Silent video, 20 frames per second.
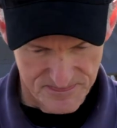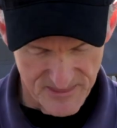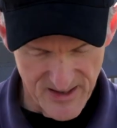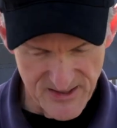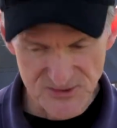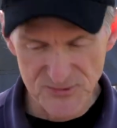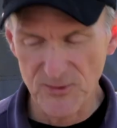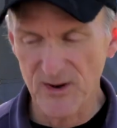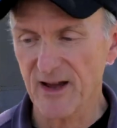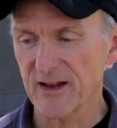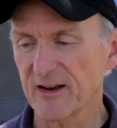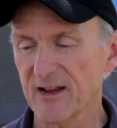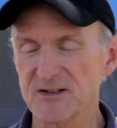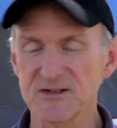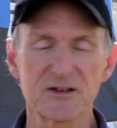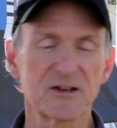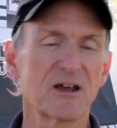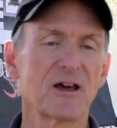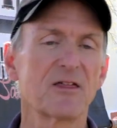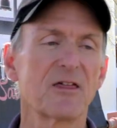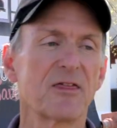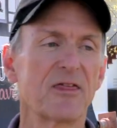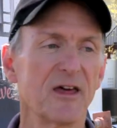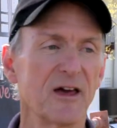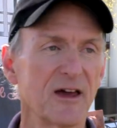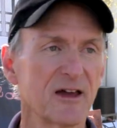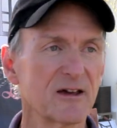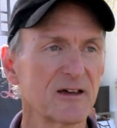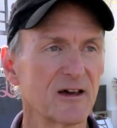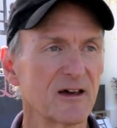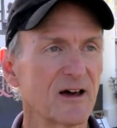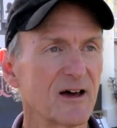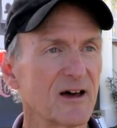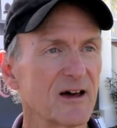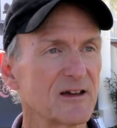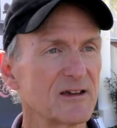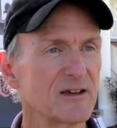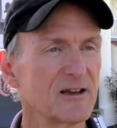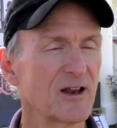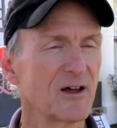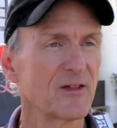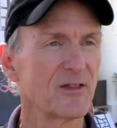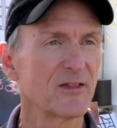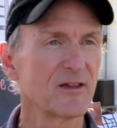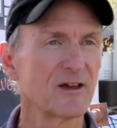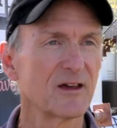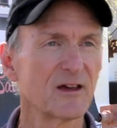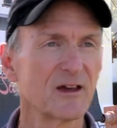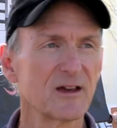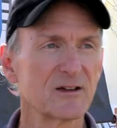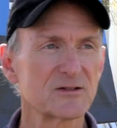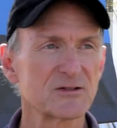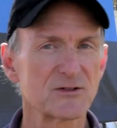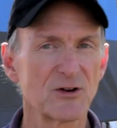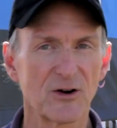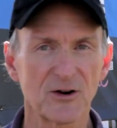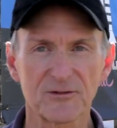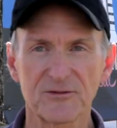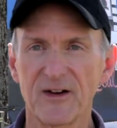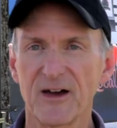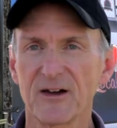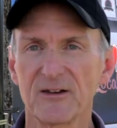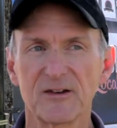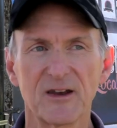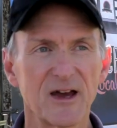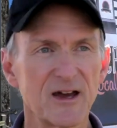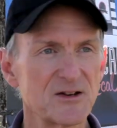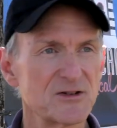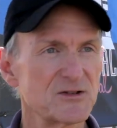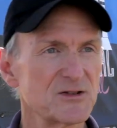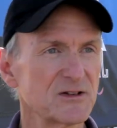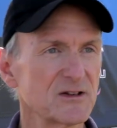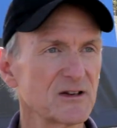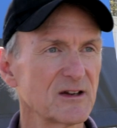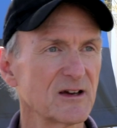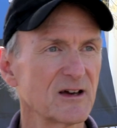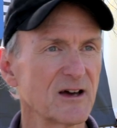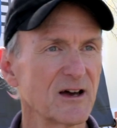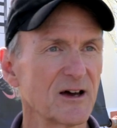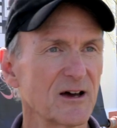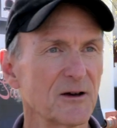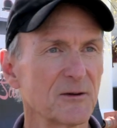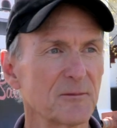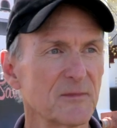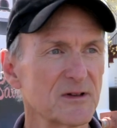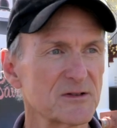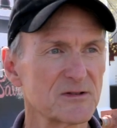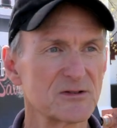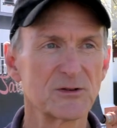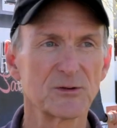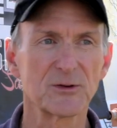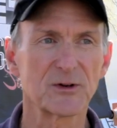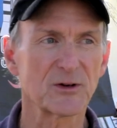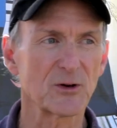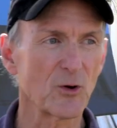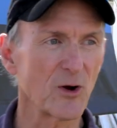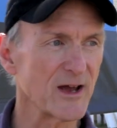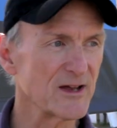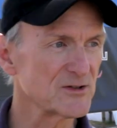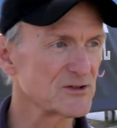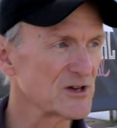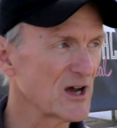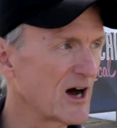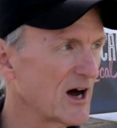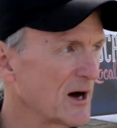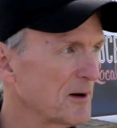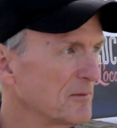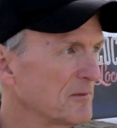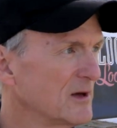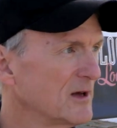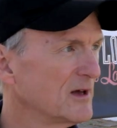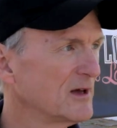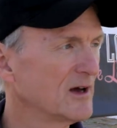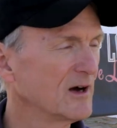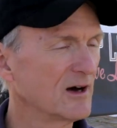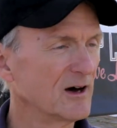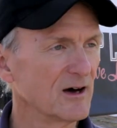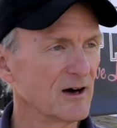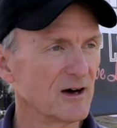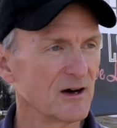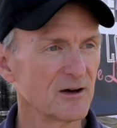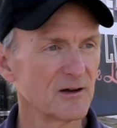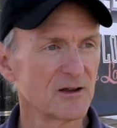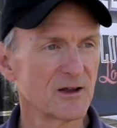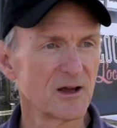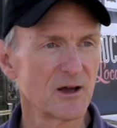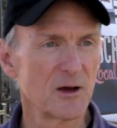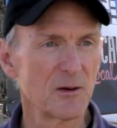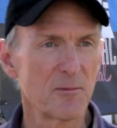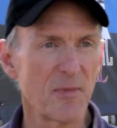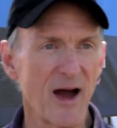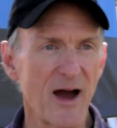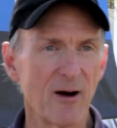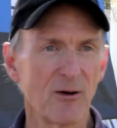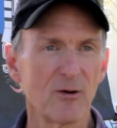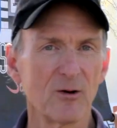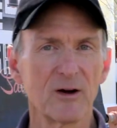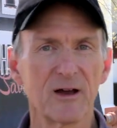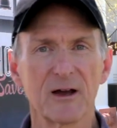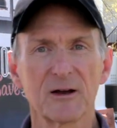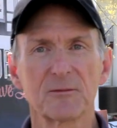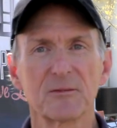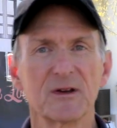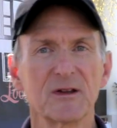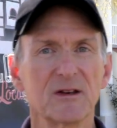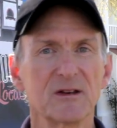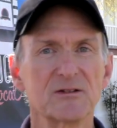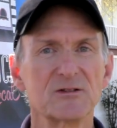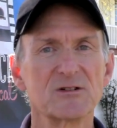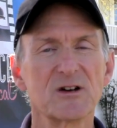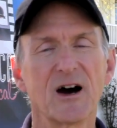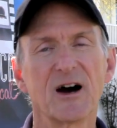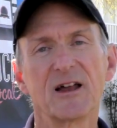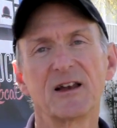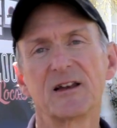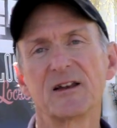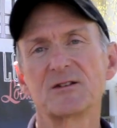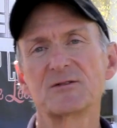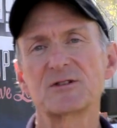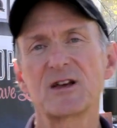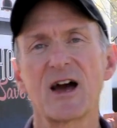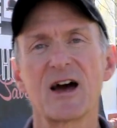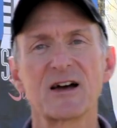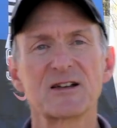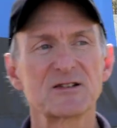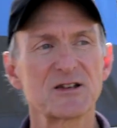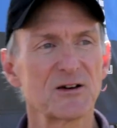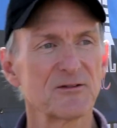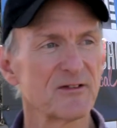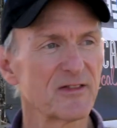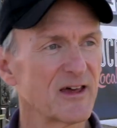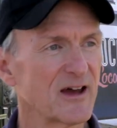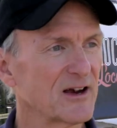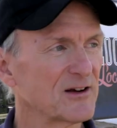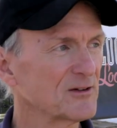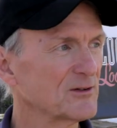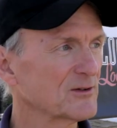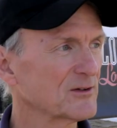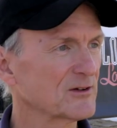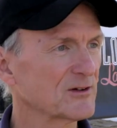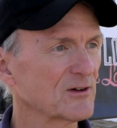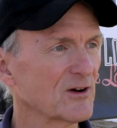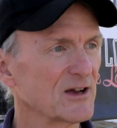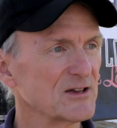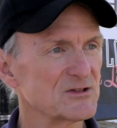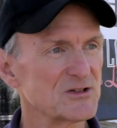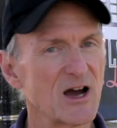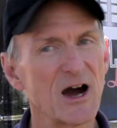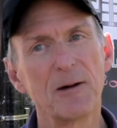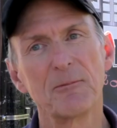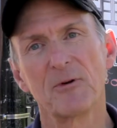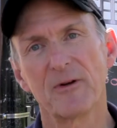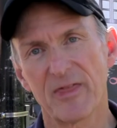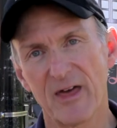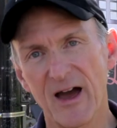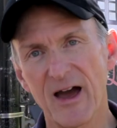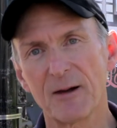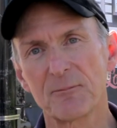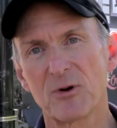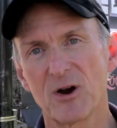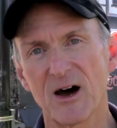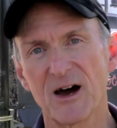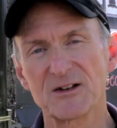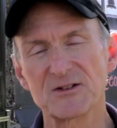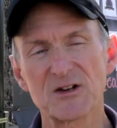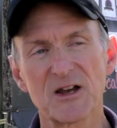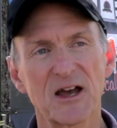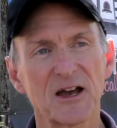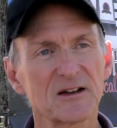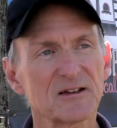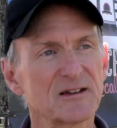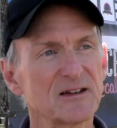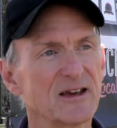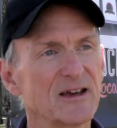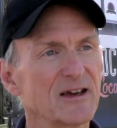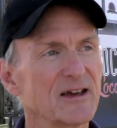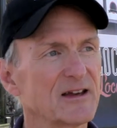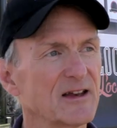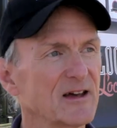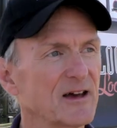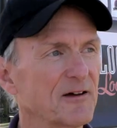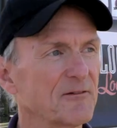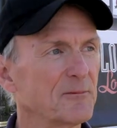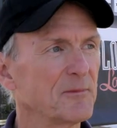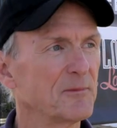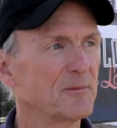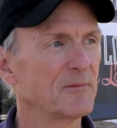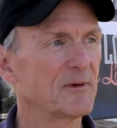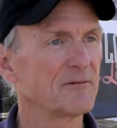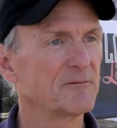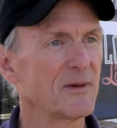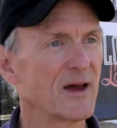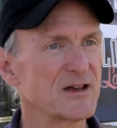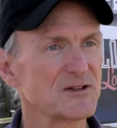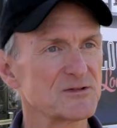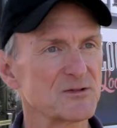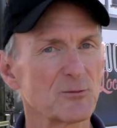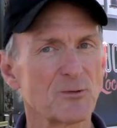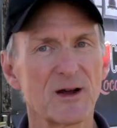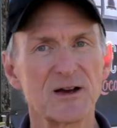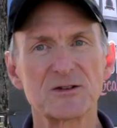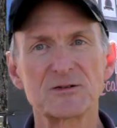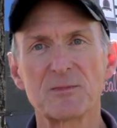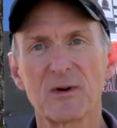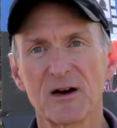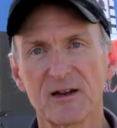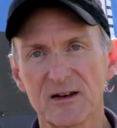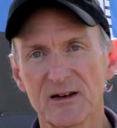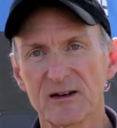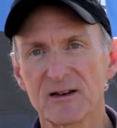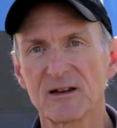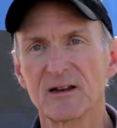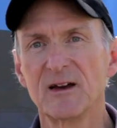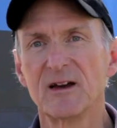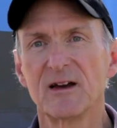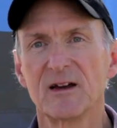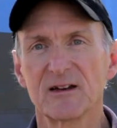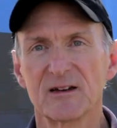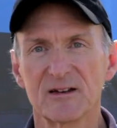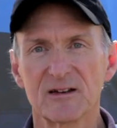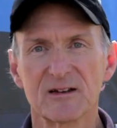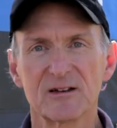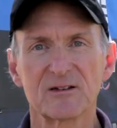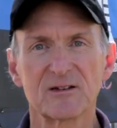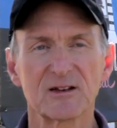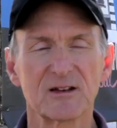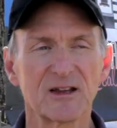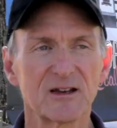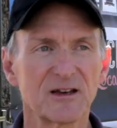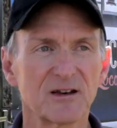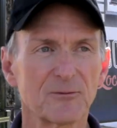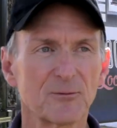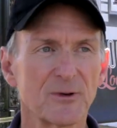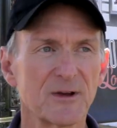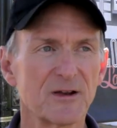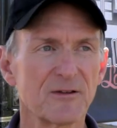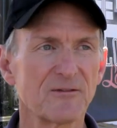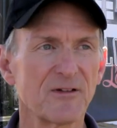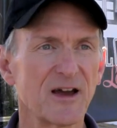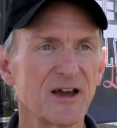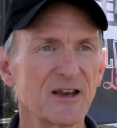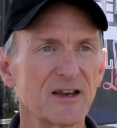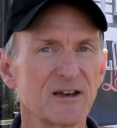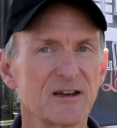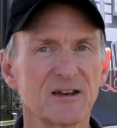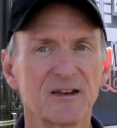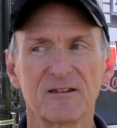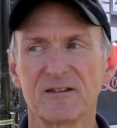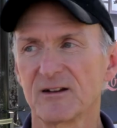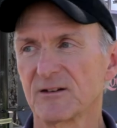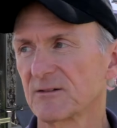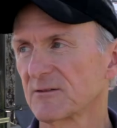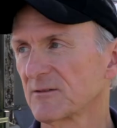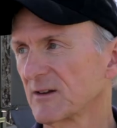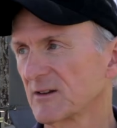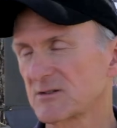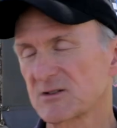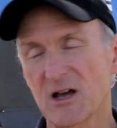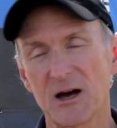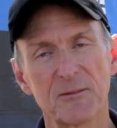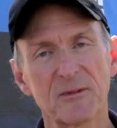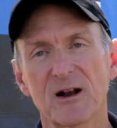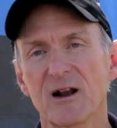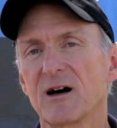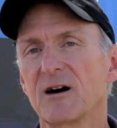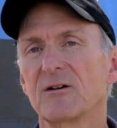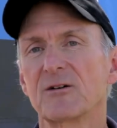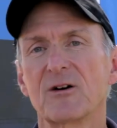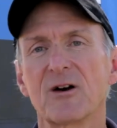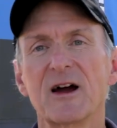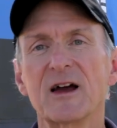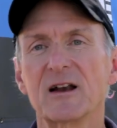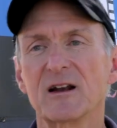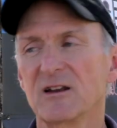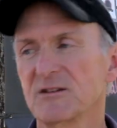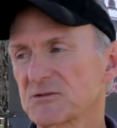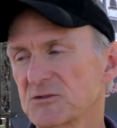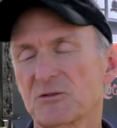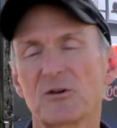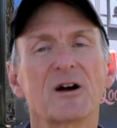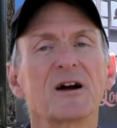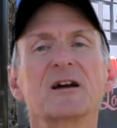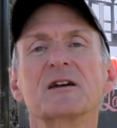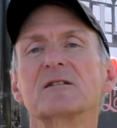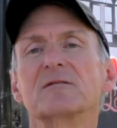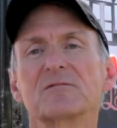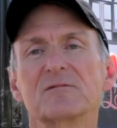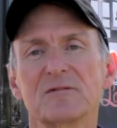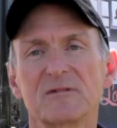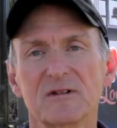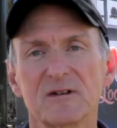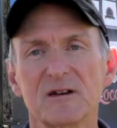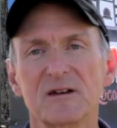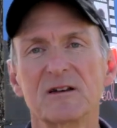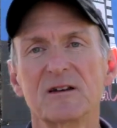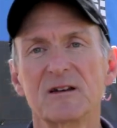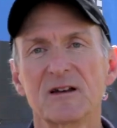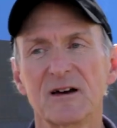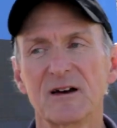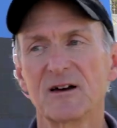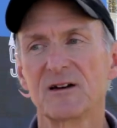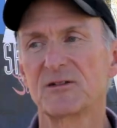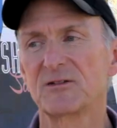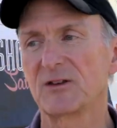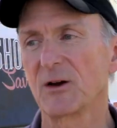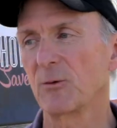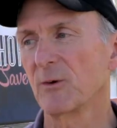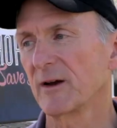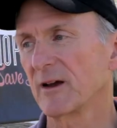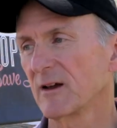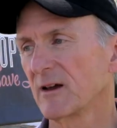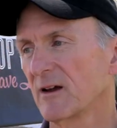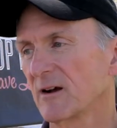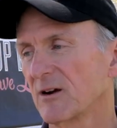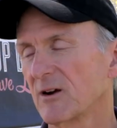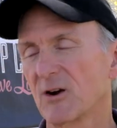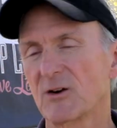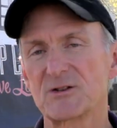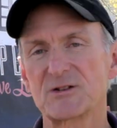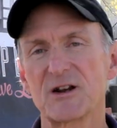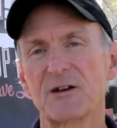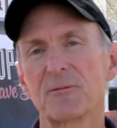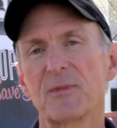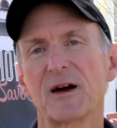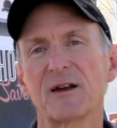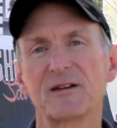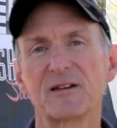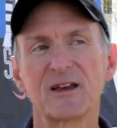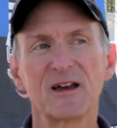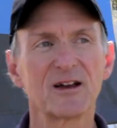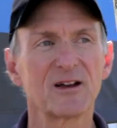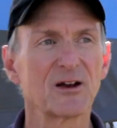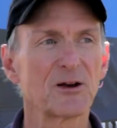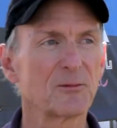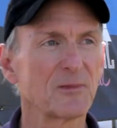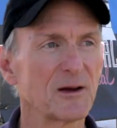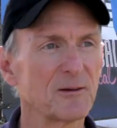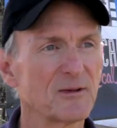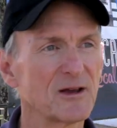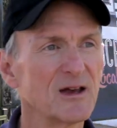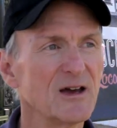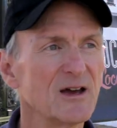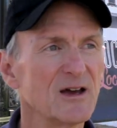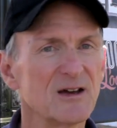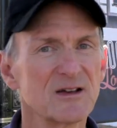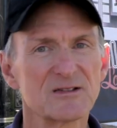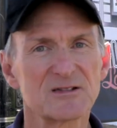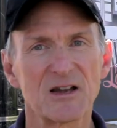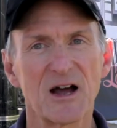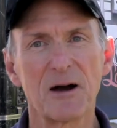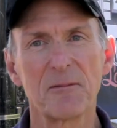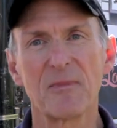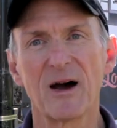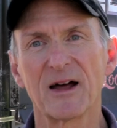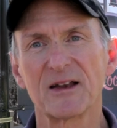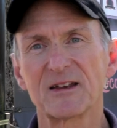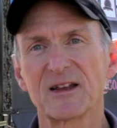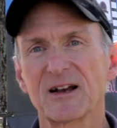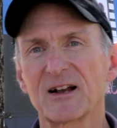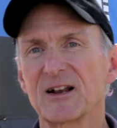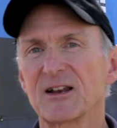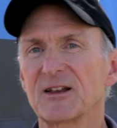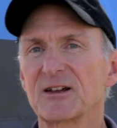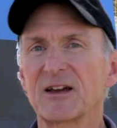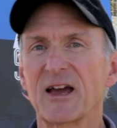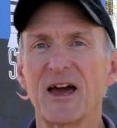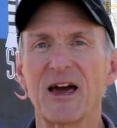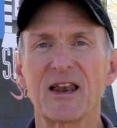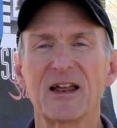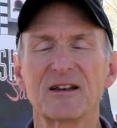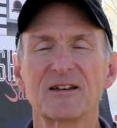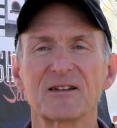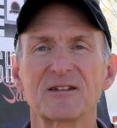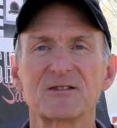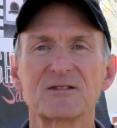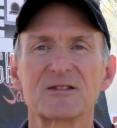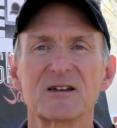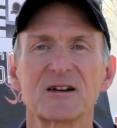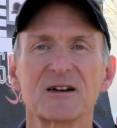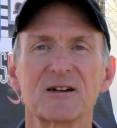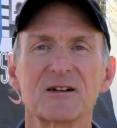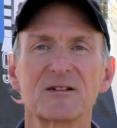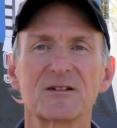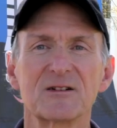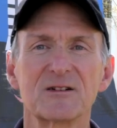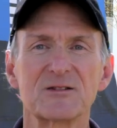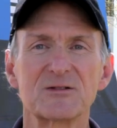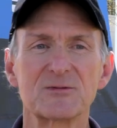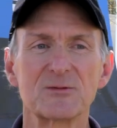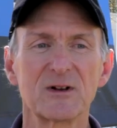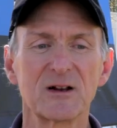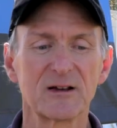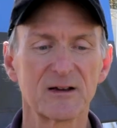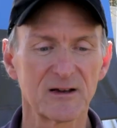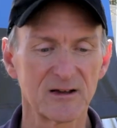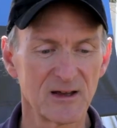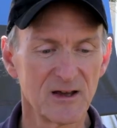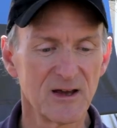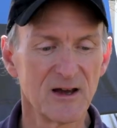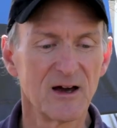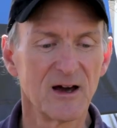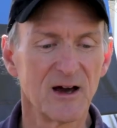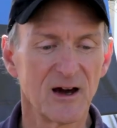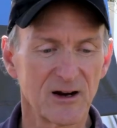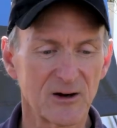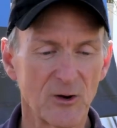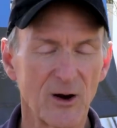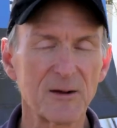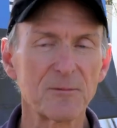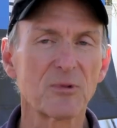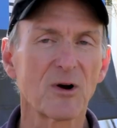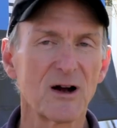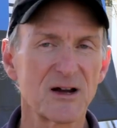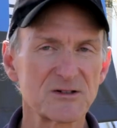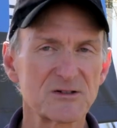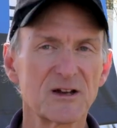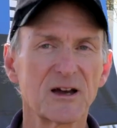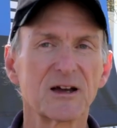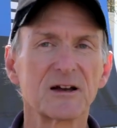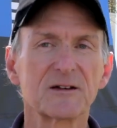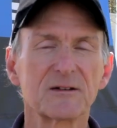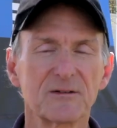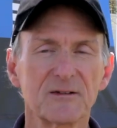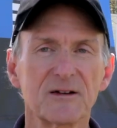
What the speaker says: That's right, and that's another thing. The Historic Foundation is doing a great job. Powell Hickman and John and those guys over there are doing a great job with that project, and have managed to raise money to get it renovated, and it's coming along great. It looks great. And so we encourage everybody to get here, maybe stop by and take a look at it. It's really a great project.